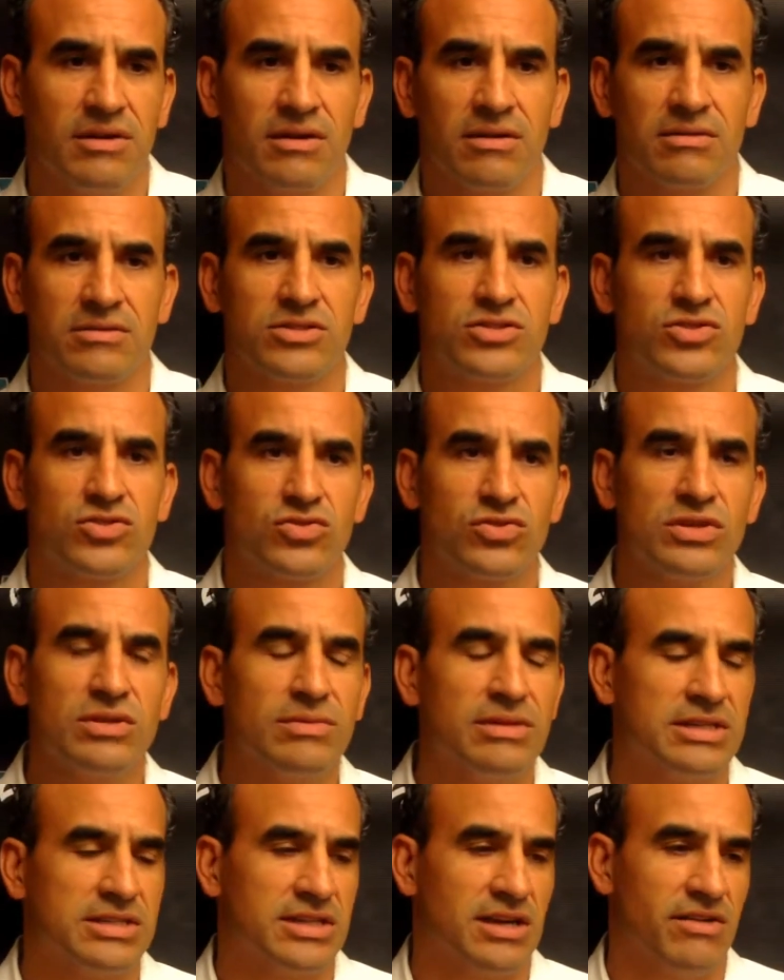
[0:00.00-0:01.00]

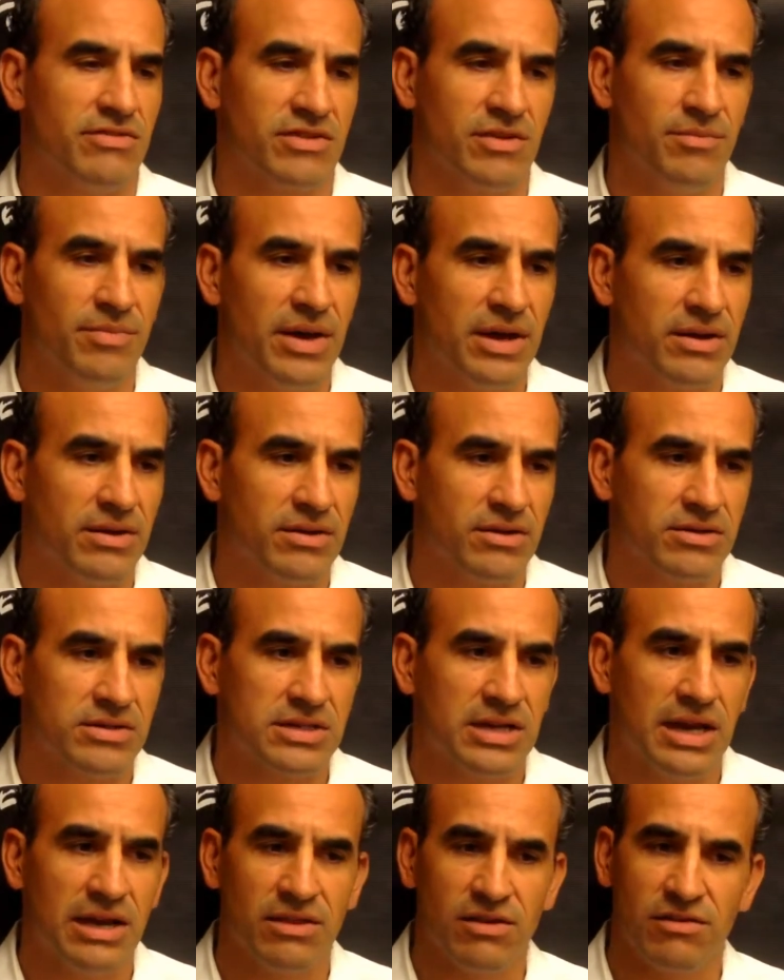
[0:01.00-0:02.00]
extremely tough competitors,
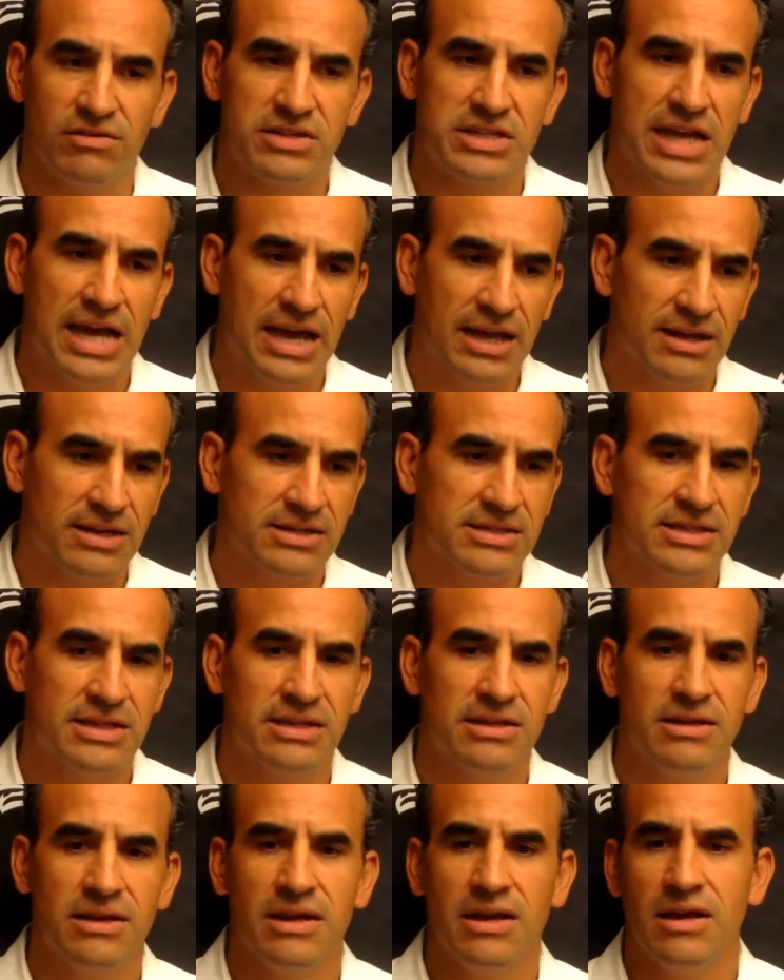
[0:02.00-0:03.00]
and they're
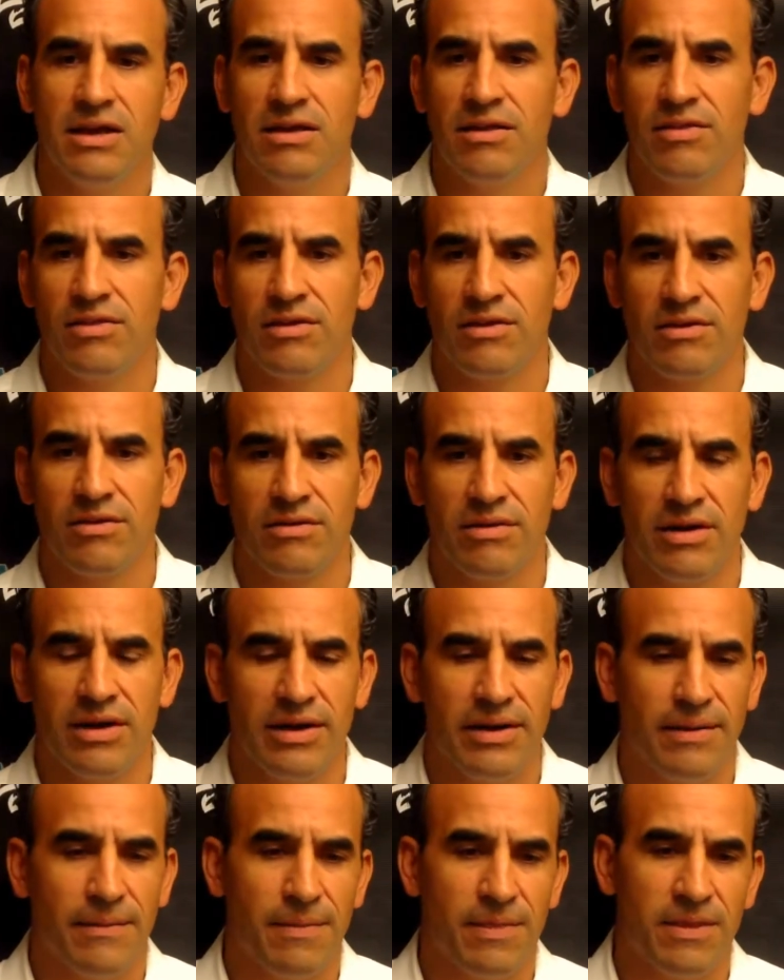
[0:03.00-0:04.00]
talented. They're
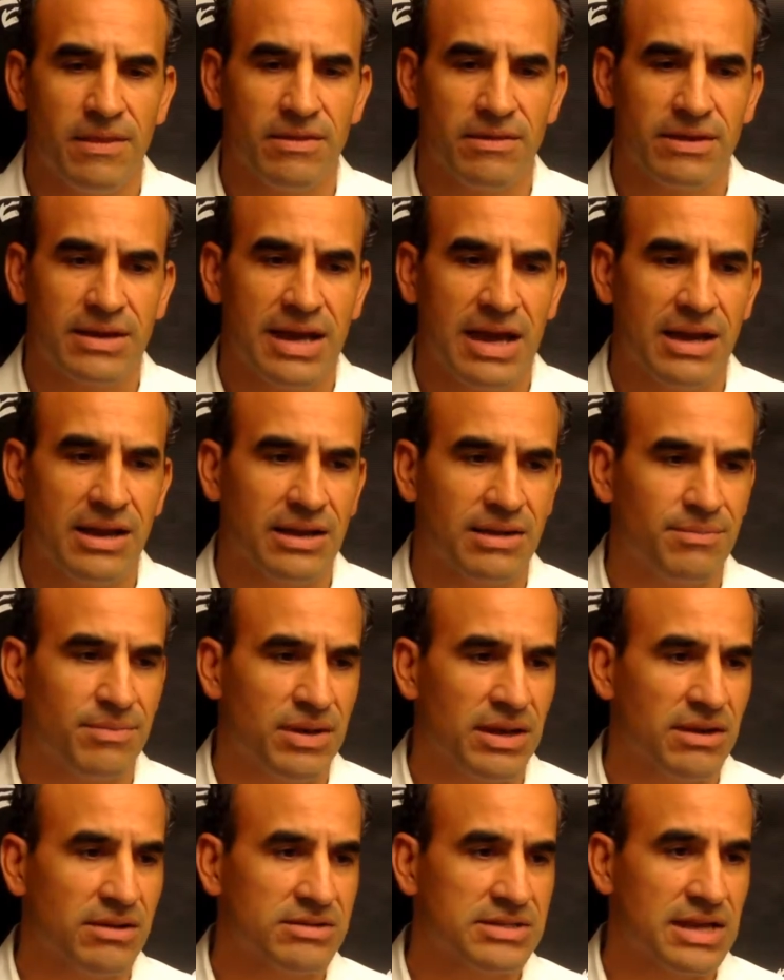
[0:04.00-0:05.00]
the kind of
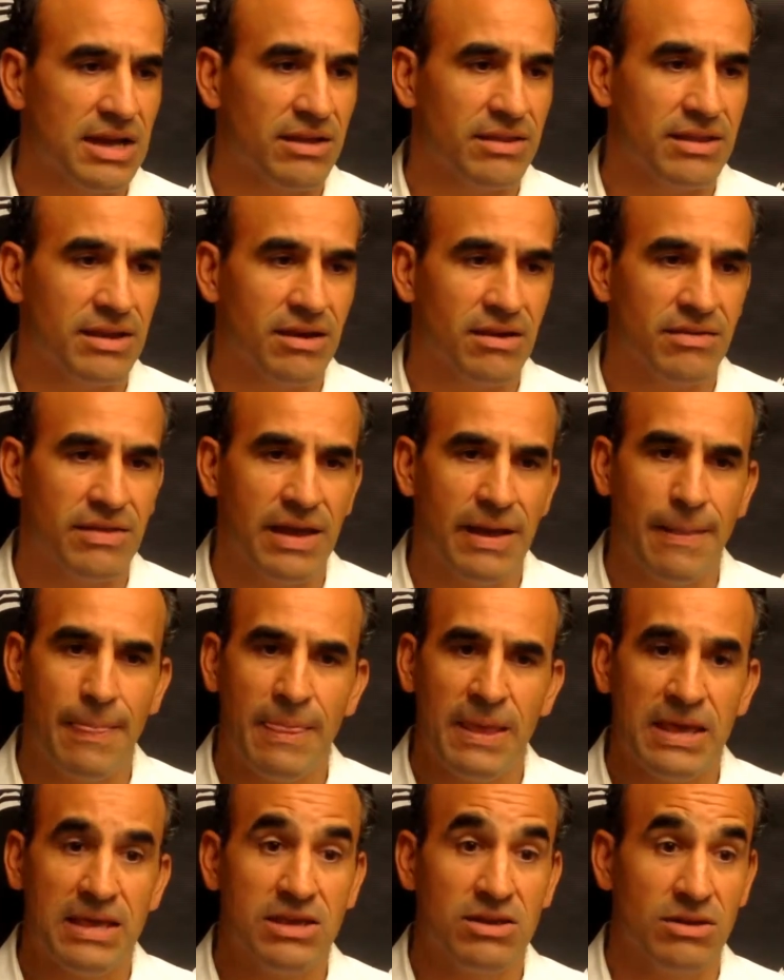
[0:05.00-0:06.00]
players out there that
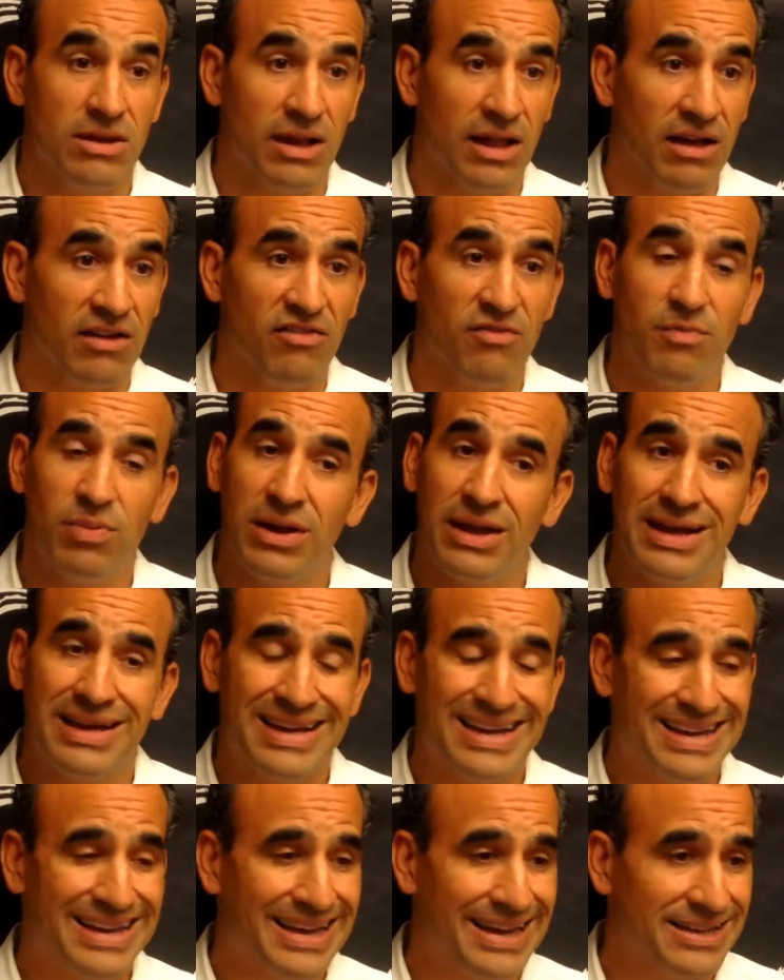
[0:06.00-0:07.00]
you love playing
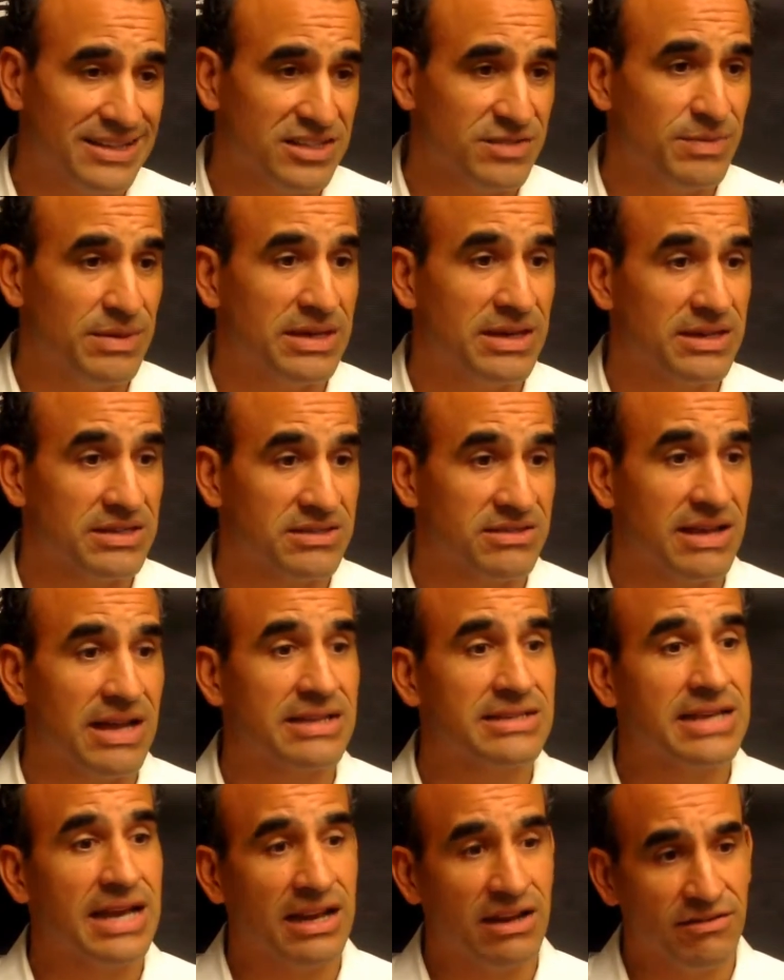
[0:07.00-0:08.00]
against because of
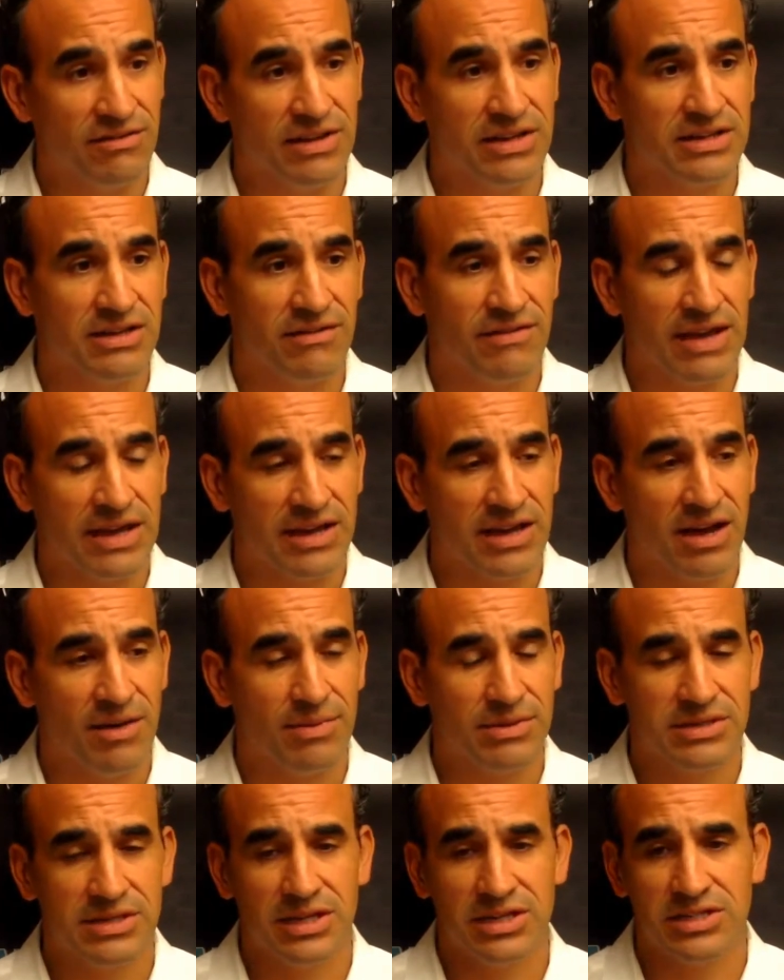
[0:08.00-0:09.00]
that that
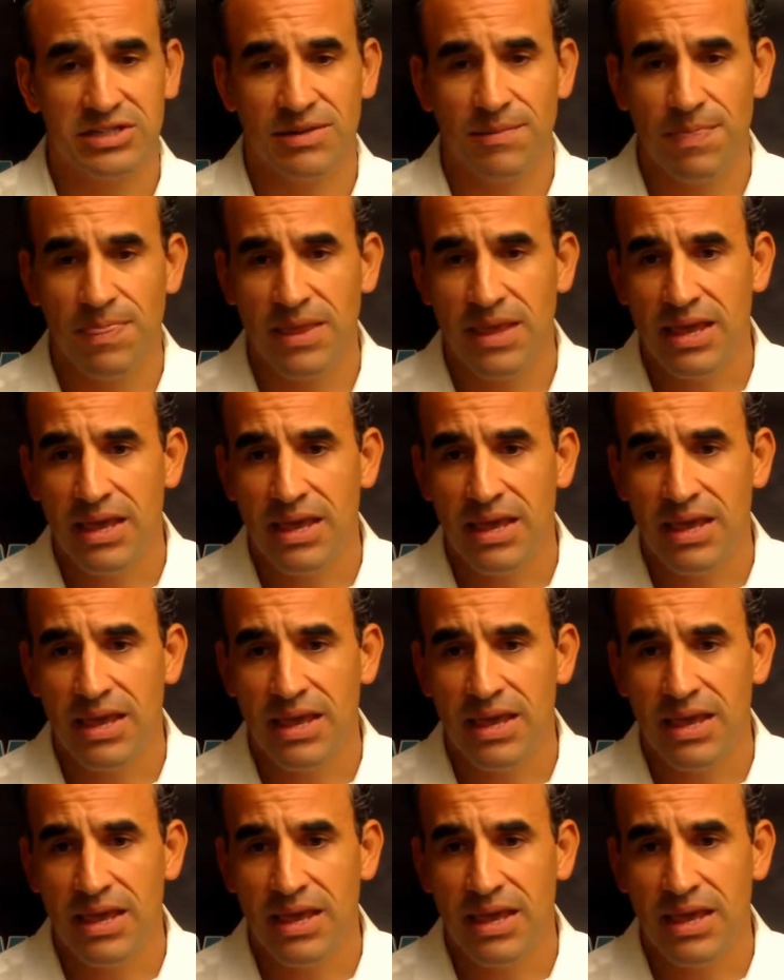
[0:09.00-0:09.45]
competition.